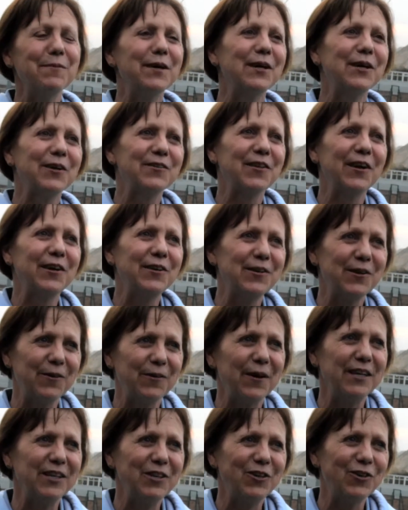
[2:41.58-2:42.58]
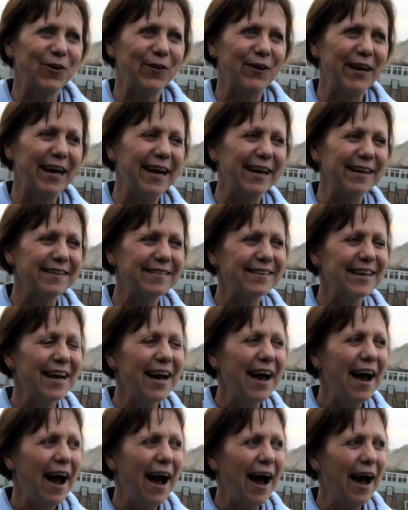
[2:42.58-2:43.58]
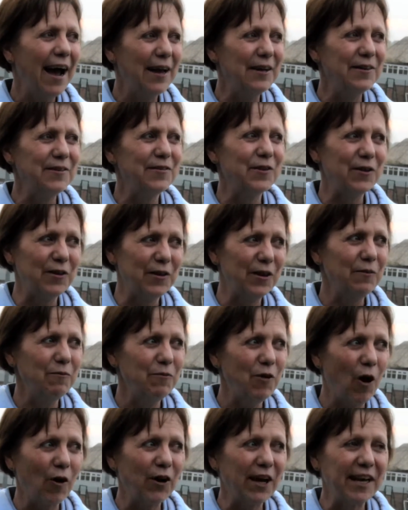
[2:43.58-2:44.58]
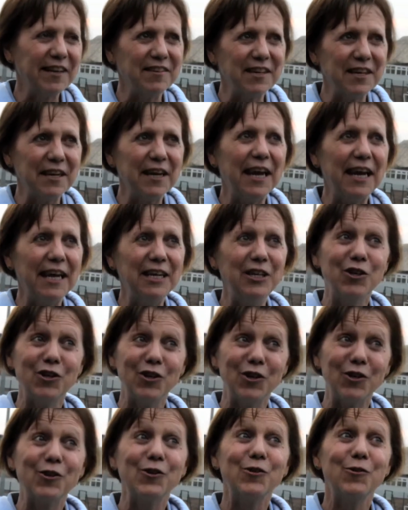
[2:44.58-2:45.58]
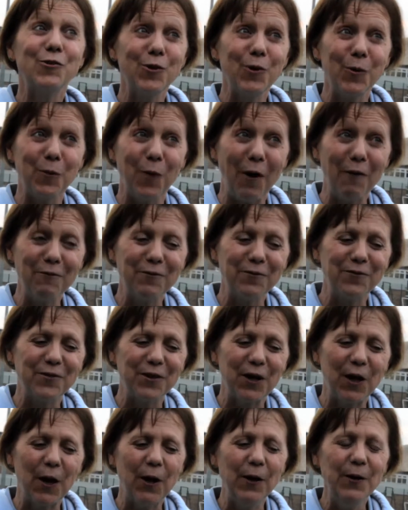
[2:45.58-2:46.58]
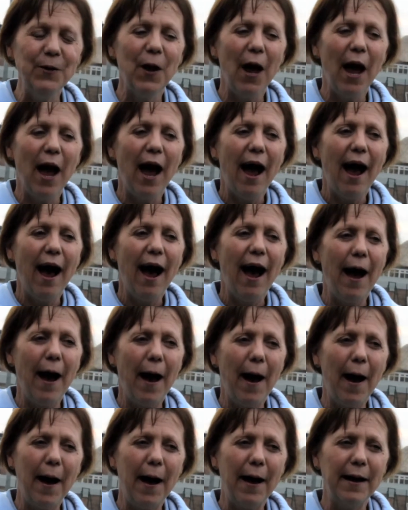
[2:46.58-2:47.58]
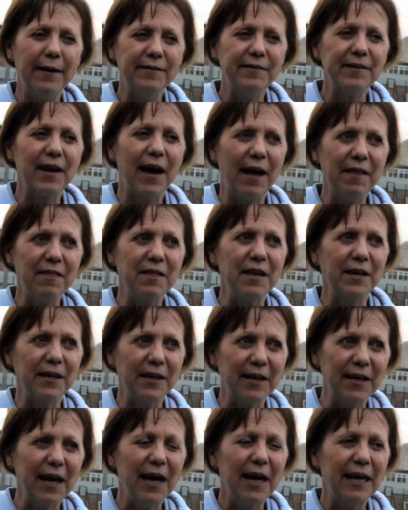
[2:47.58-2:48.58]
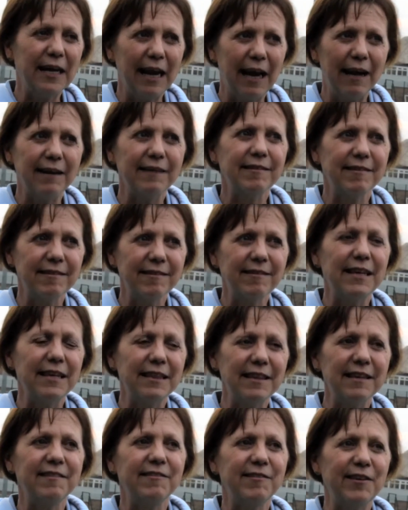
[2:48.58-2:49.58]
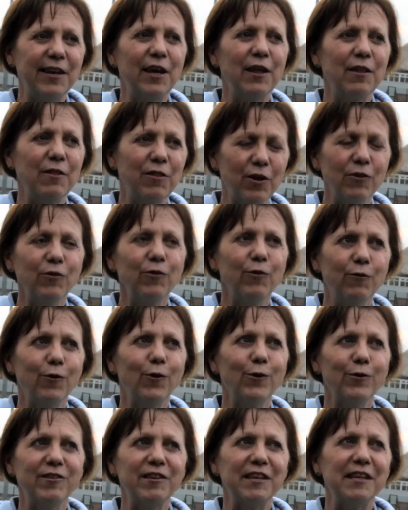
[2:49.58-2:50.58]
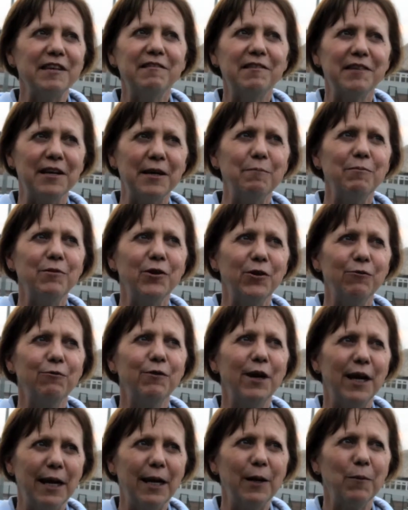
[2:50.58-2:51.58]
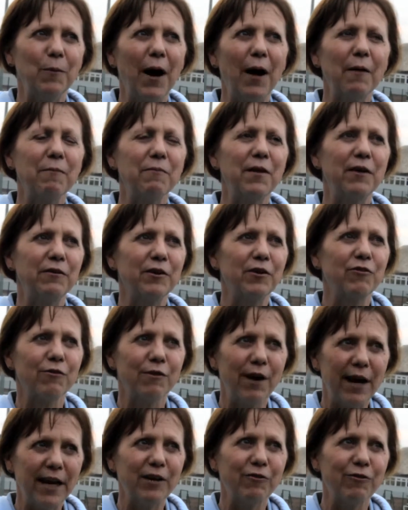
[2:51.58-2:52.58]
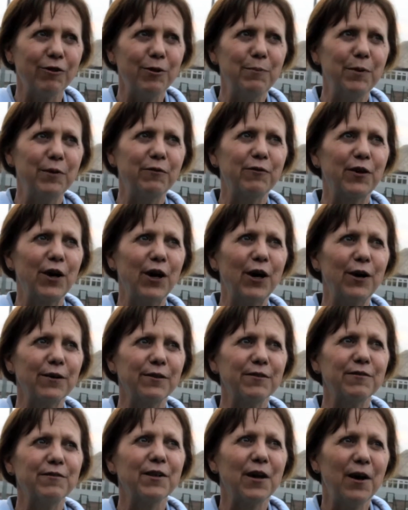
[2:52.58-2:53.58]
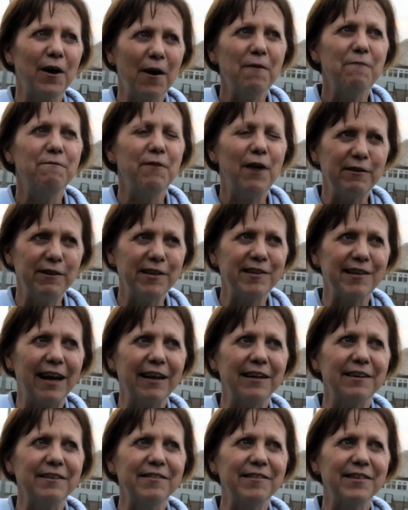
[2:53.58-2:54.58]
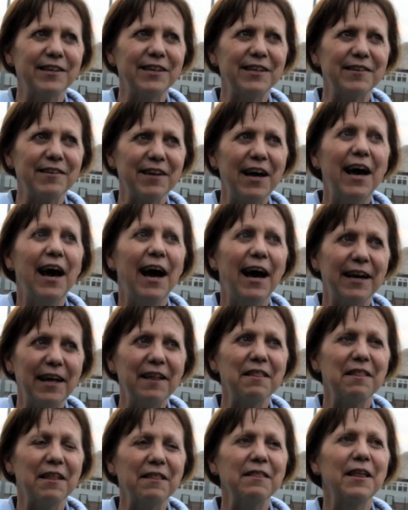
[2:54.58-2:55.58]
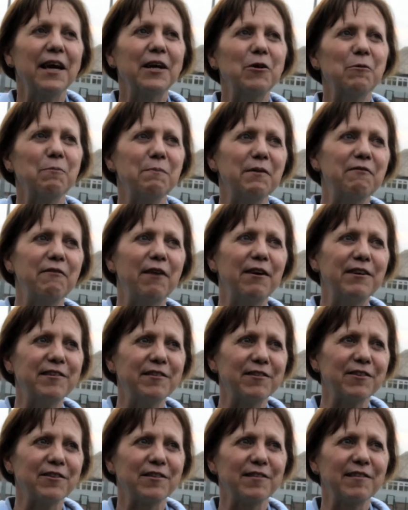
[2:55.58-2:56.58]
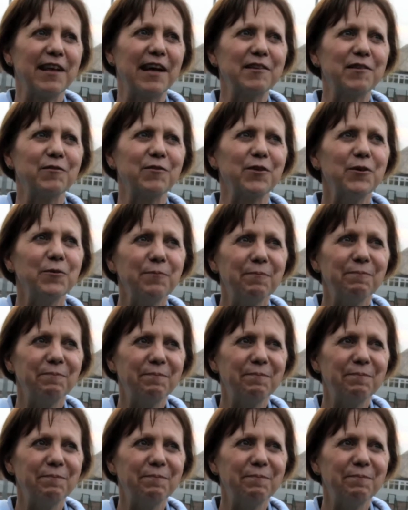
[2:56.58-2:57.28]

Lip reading: because I do enjoy it and not getting injured too often. And I think I'd like to see this year the under 14 team do really well. They're a great group of girls, very talented, and I think they could be very successful.